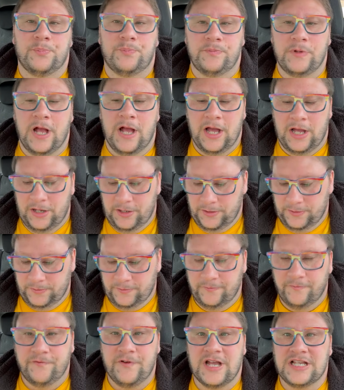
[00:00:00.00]

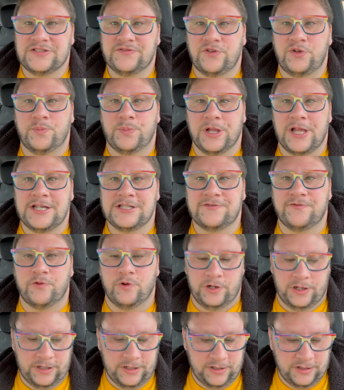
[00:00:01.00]
fast food place
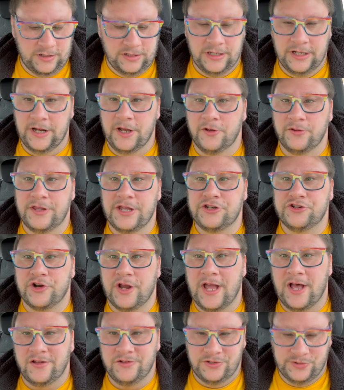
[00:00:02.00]
for you. You know, they try
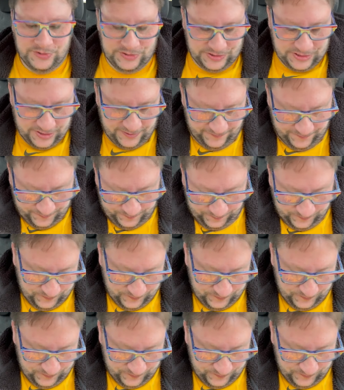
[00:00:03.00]
out new stuff.